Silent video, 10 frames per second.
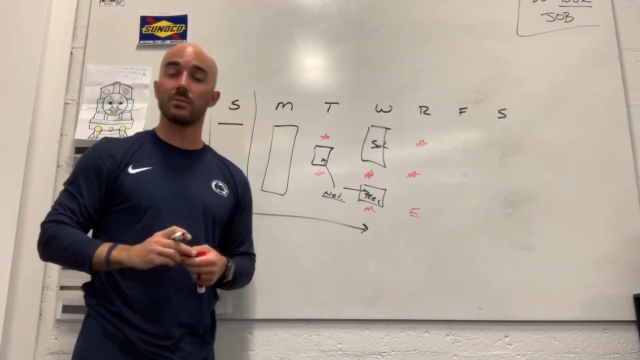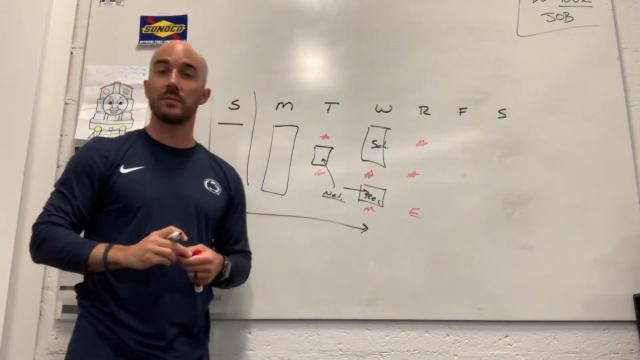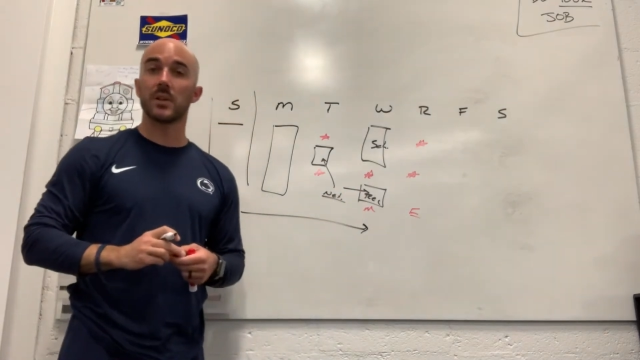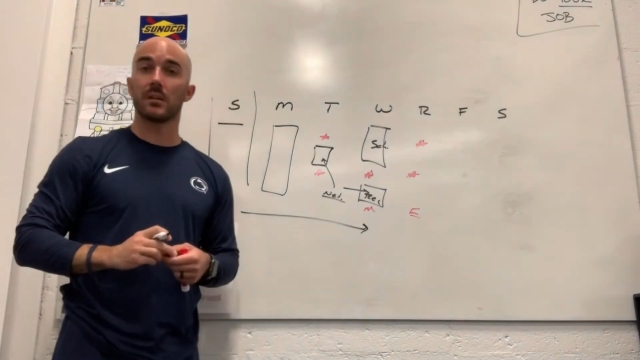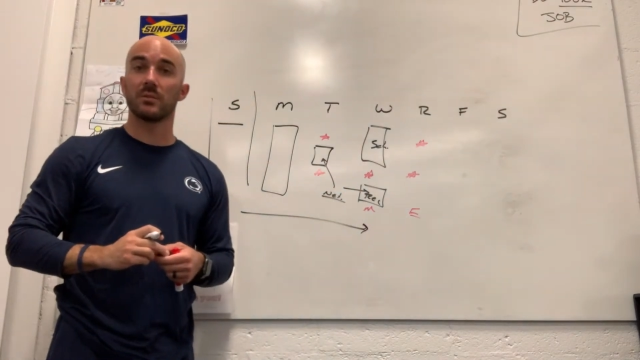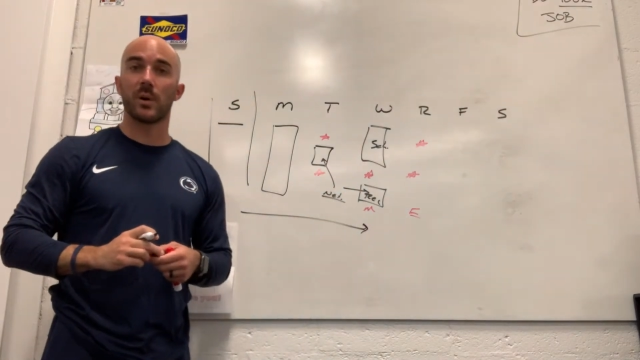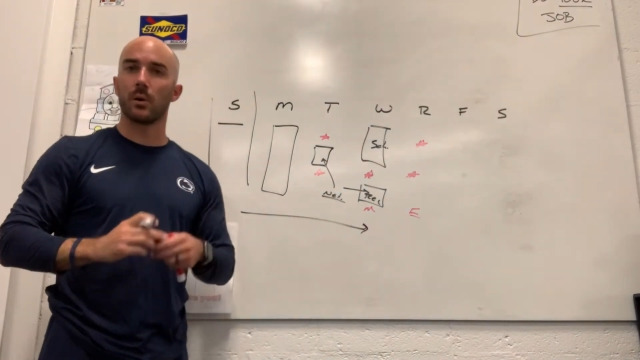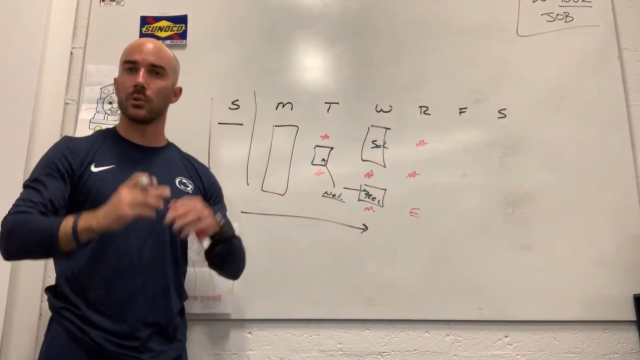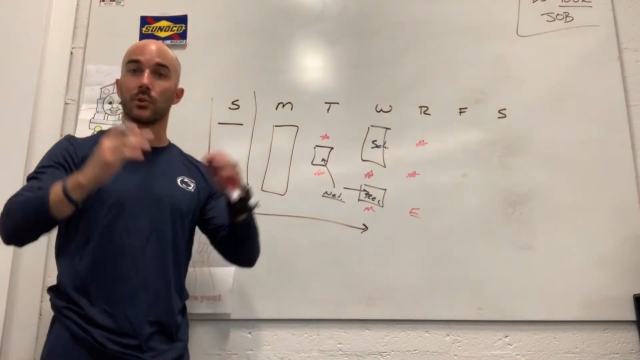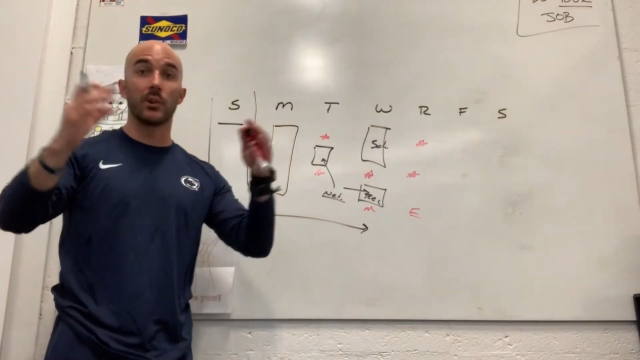we talked
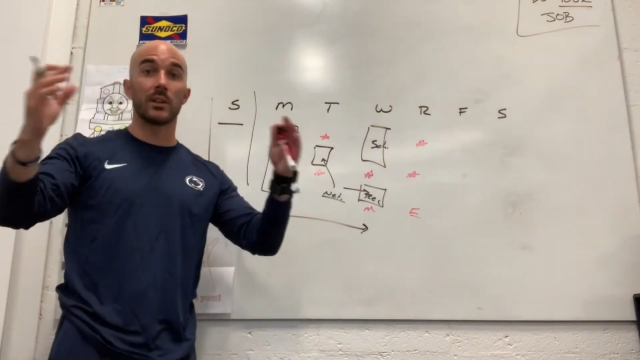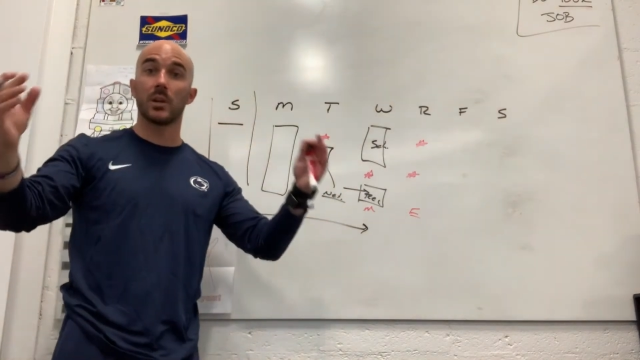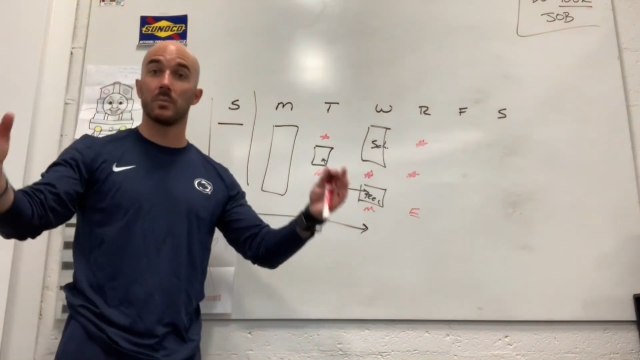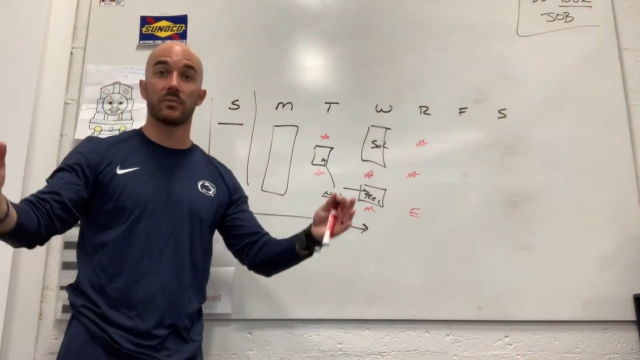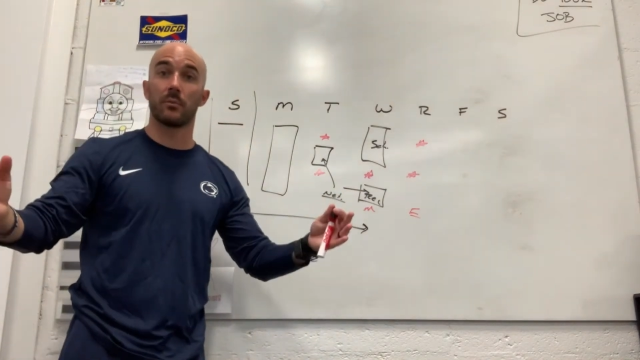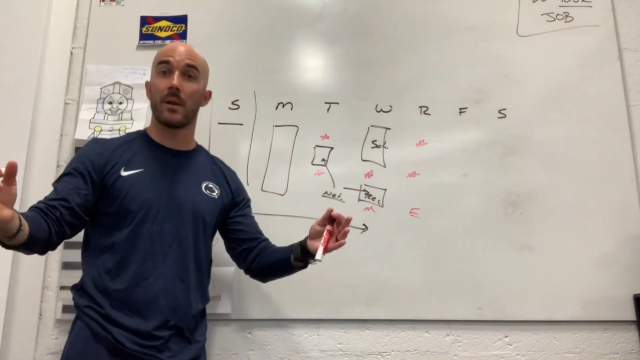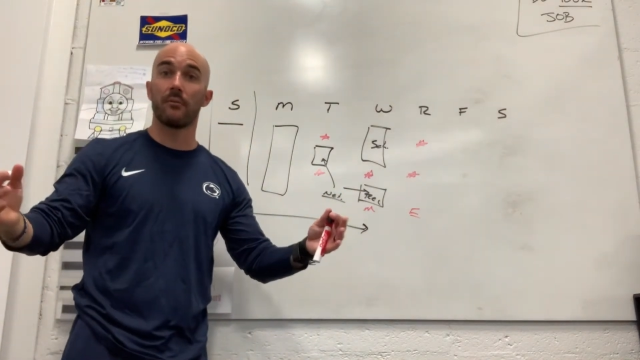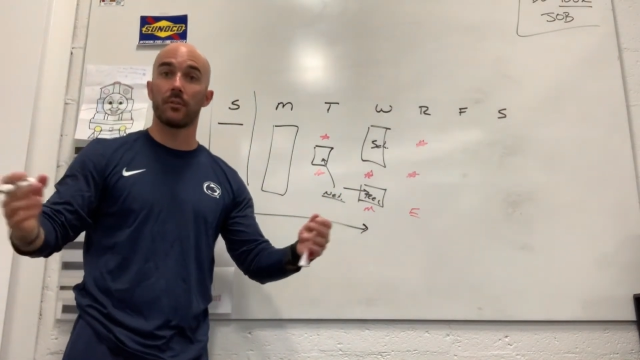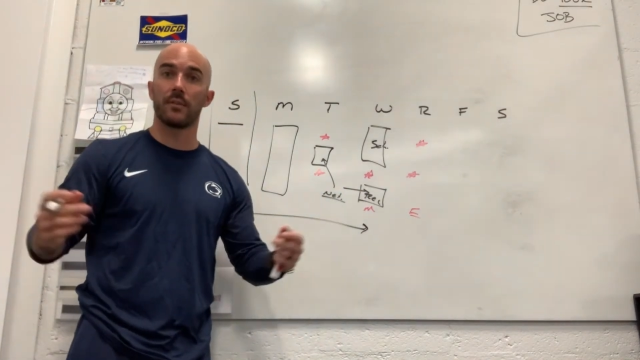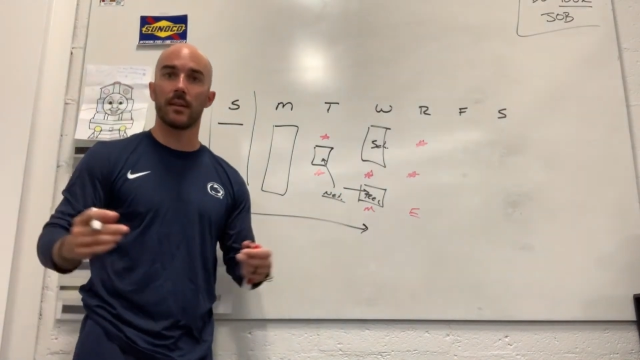about learning comes from
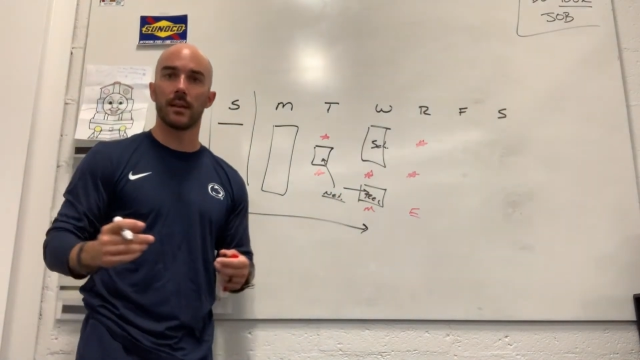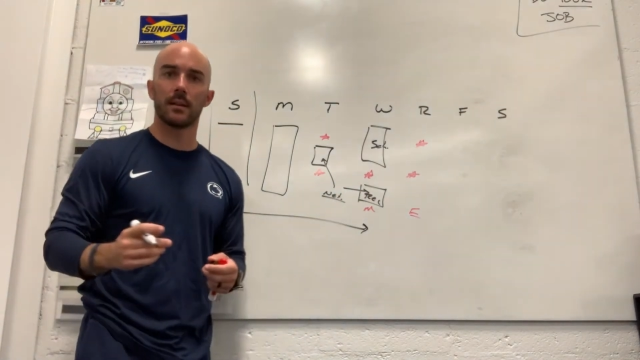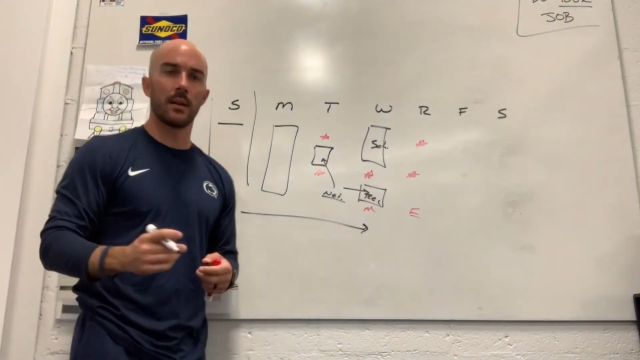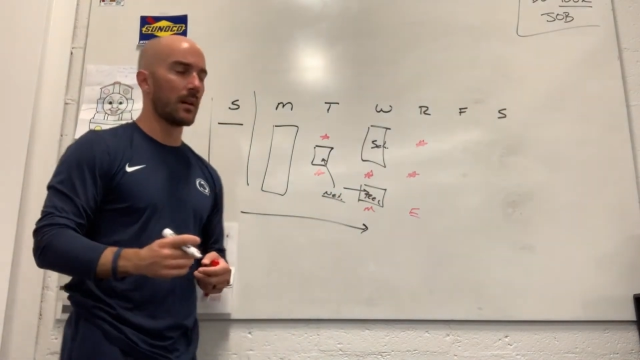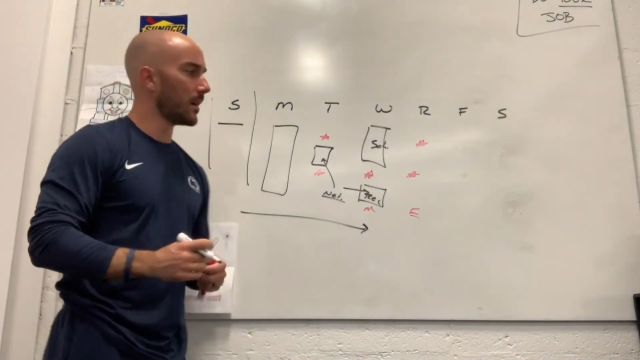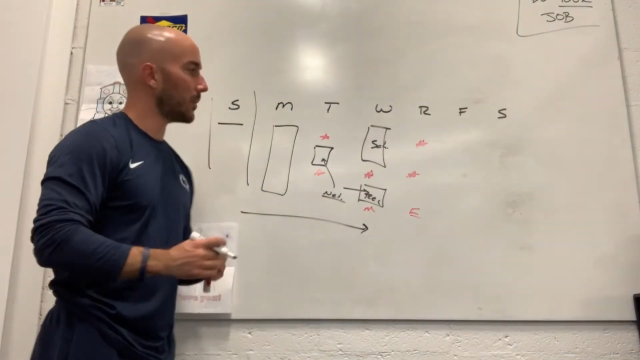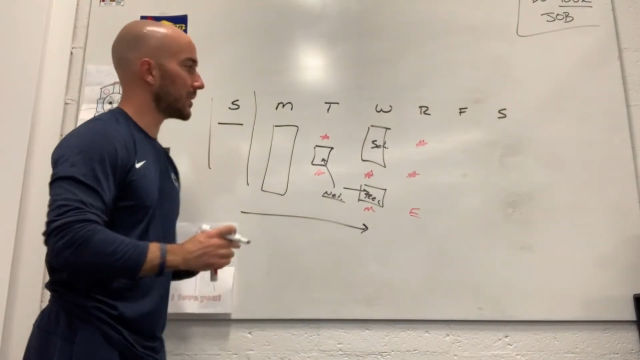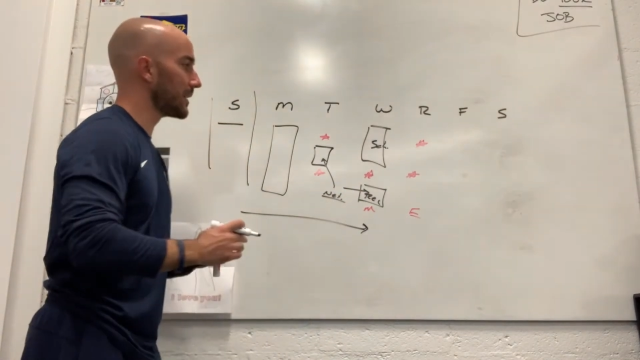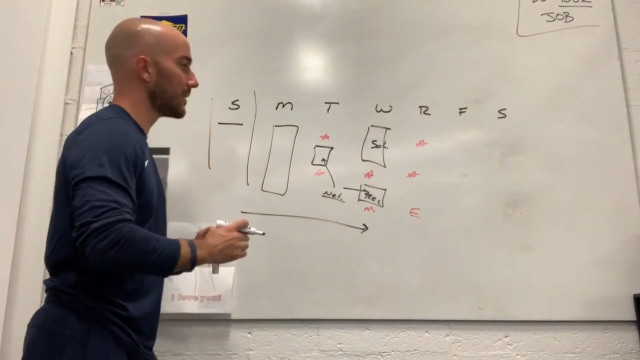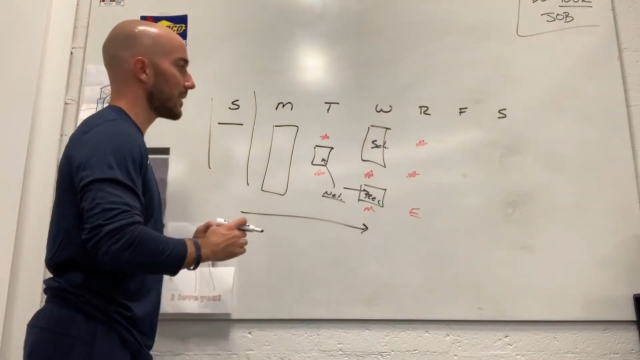everything. But
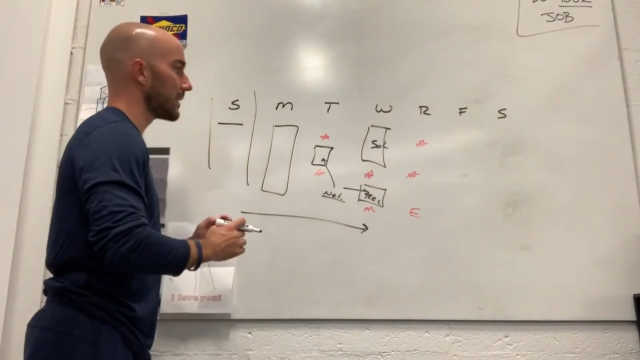at the end of